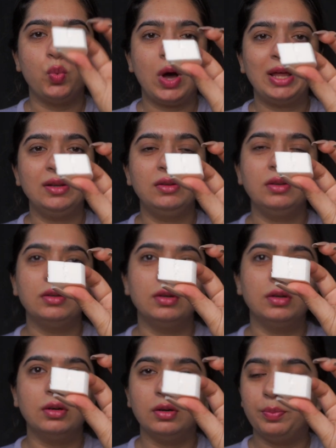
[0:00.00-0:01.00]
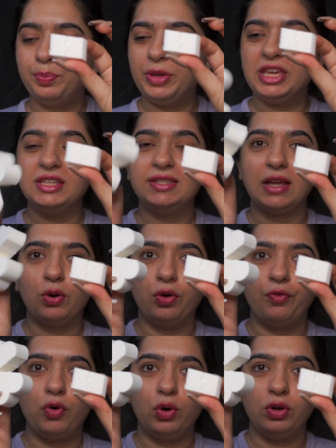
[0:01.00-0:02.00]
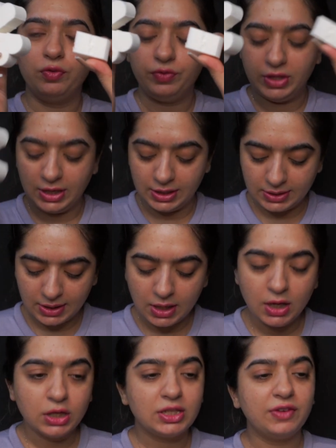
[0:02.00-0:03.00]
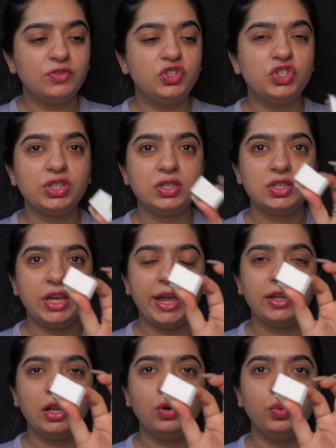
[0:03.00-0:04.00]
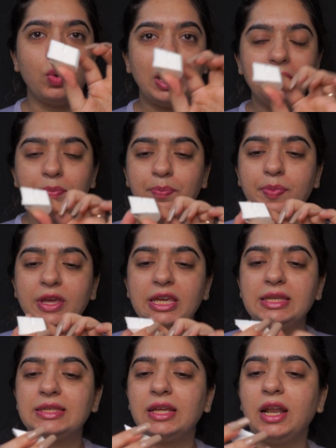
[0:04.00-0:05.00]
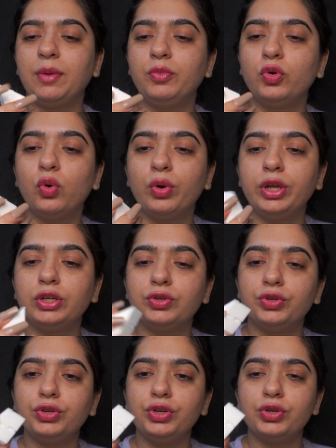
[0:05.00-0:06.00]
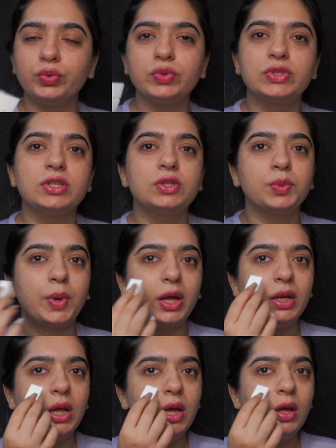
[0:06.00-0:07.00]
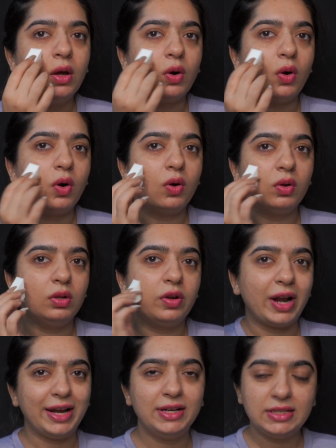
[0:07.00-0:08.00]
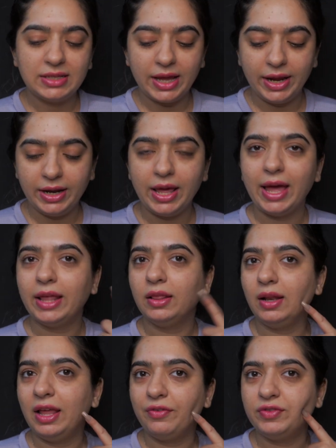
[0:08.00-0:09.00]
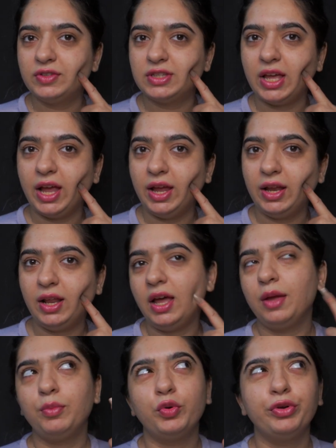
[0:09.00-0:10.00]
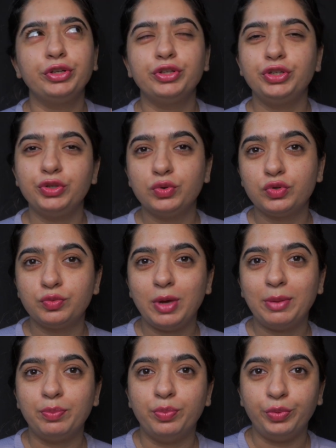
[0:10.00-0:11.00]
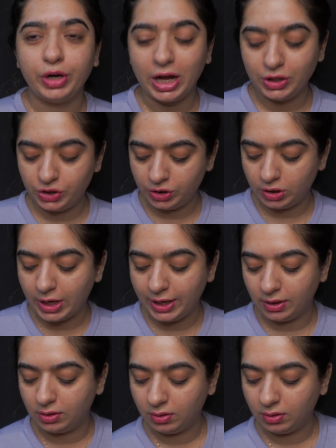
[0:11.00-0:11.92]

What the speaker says: one piece out of all of these. So I've just taken out one piece, and I'm going to use this one on right side, and the left side I'm going to use my brush. Like,